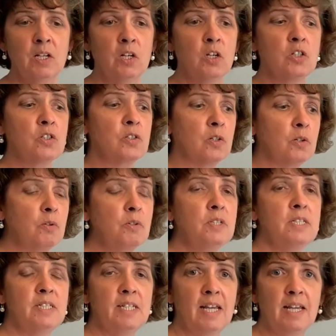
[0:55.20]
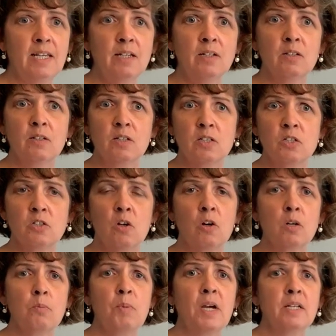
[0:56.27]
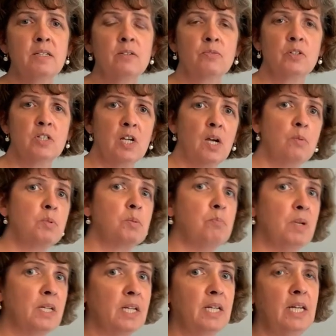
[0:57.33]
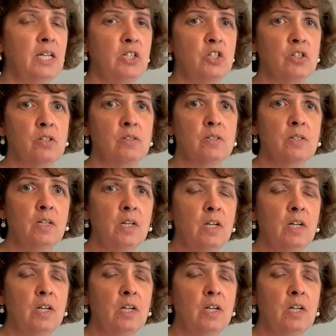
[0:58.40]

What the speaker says: So today, let's talk about different types of medications.